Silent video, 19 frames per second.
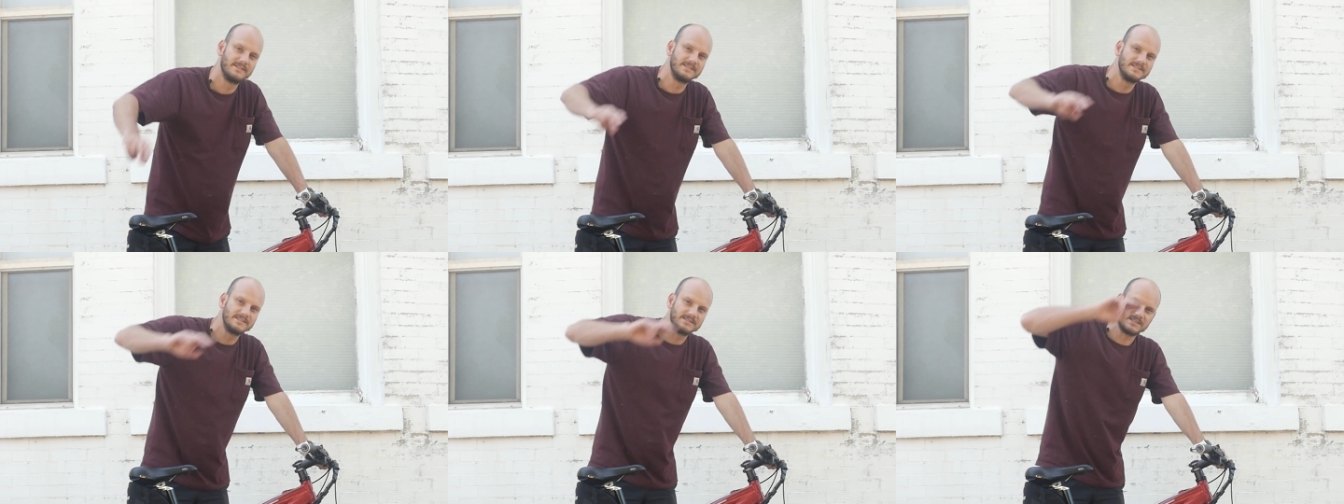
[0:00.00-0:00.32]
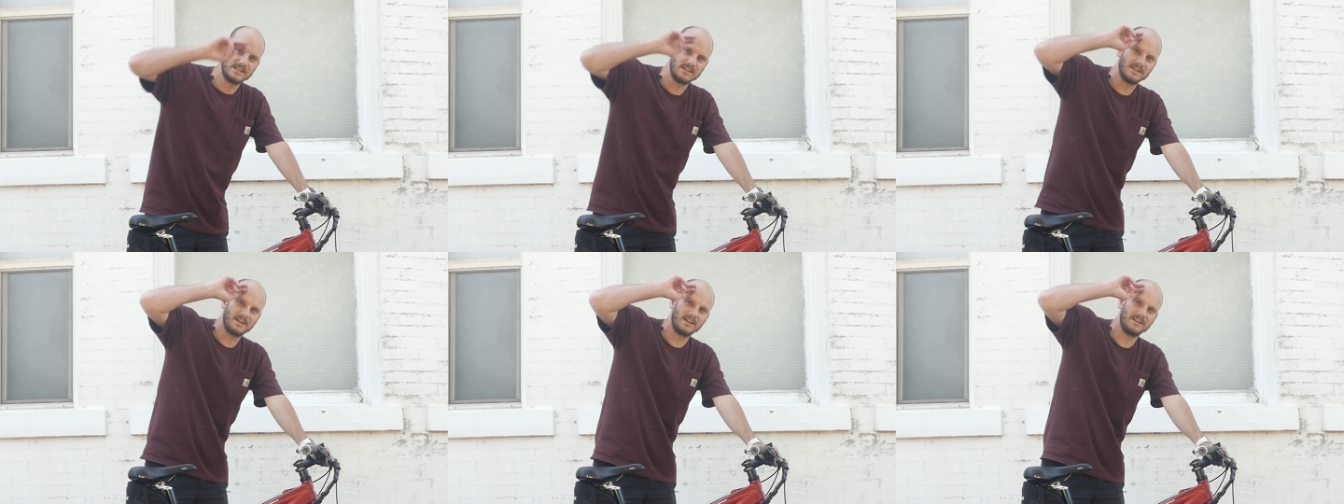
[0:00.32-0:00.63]

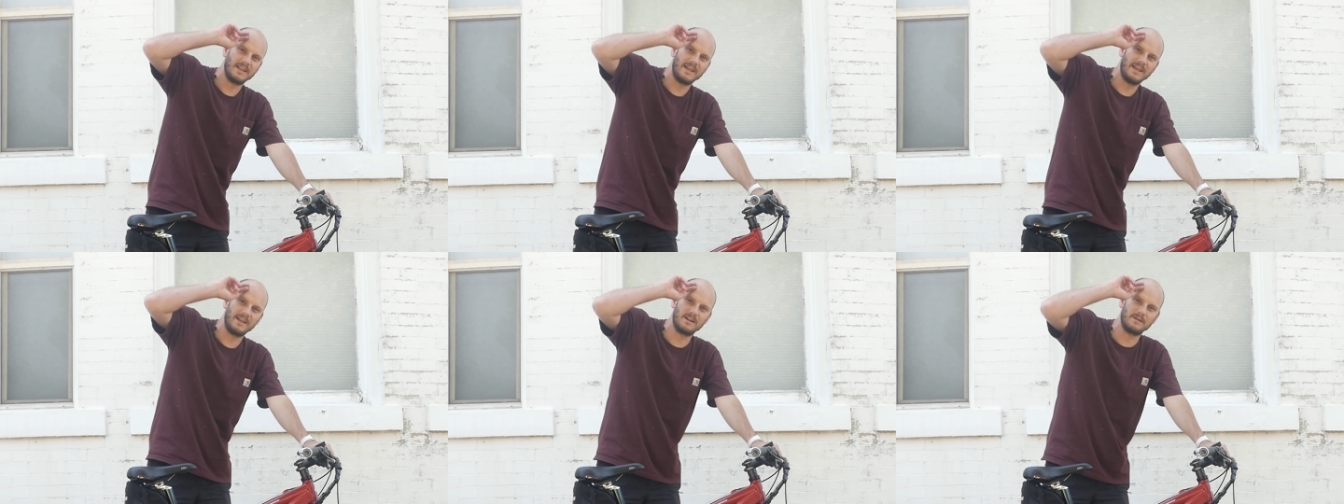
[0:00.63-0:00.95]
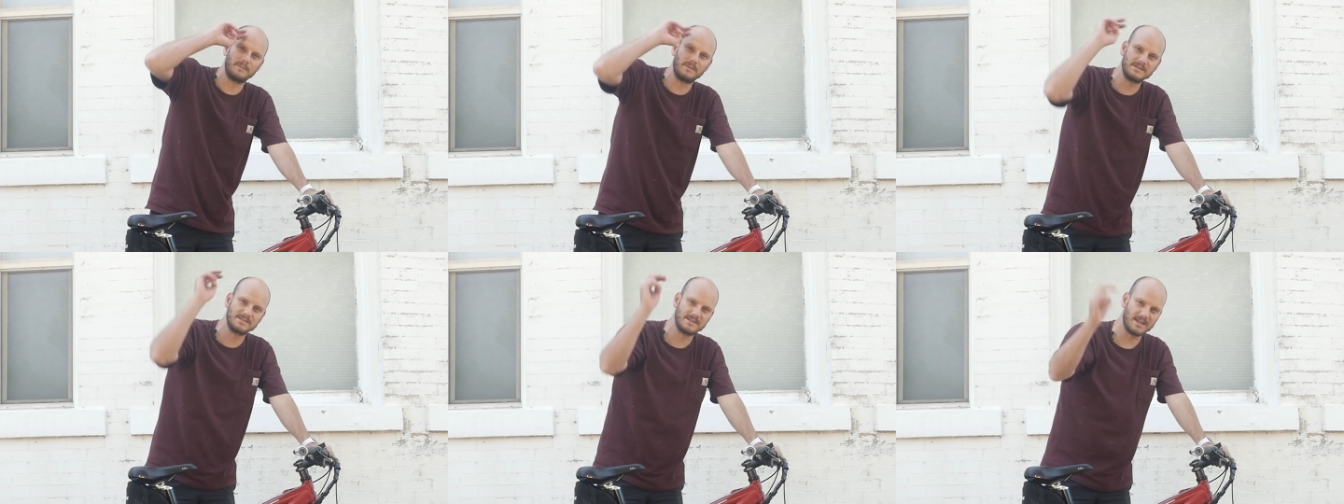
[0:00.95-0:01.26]
see y'all later.
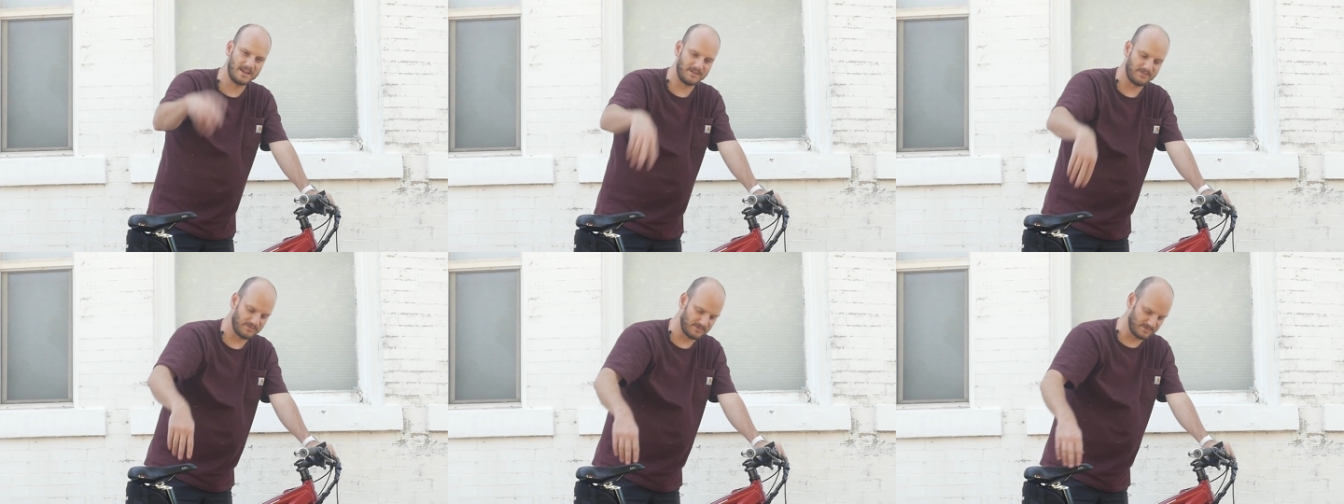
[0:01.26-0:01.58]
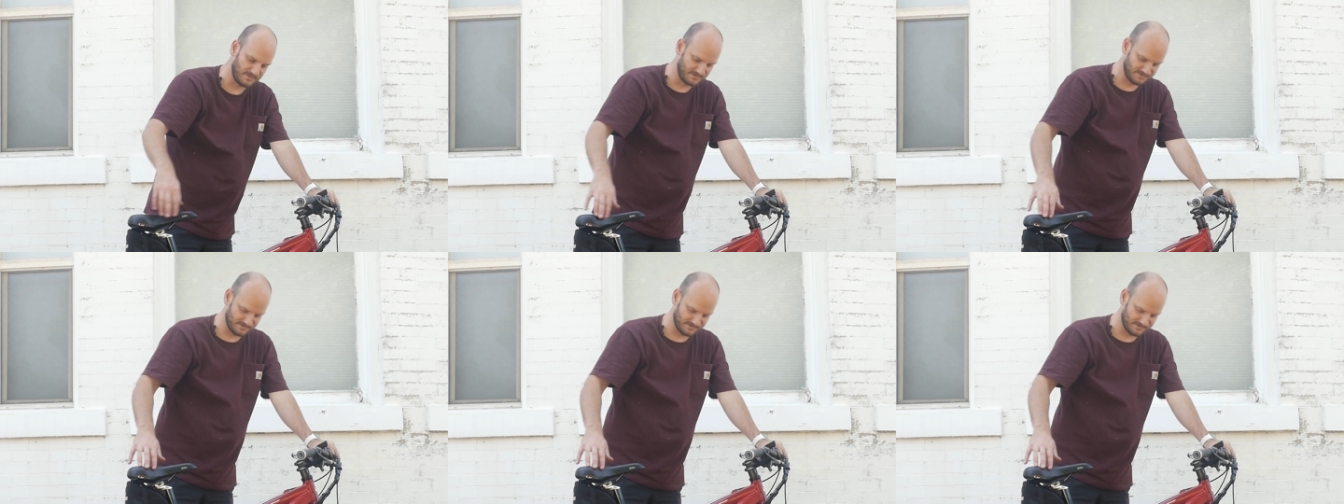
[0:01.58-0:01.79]
Be safe.